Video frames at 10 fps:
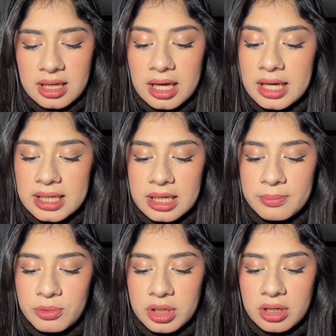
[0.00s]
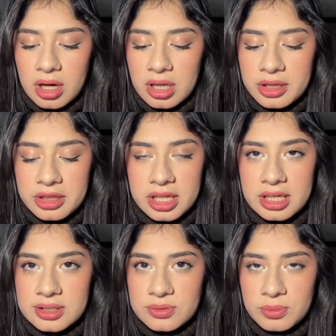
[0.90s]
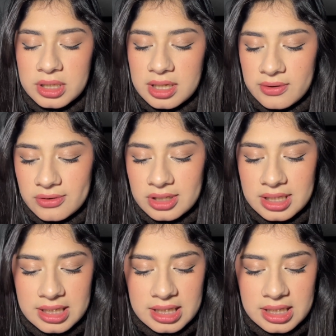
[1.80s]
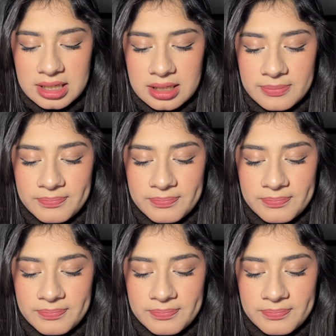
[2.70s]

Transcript: I keep recalling things we never did.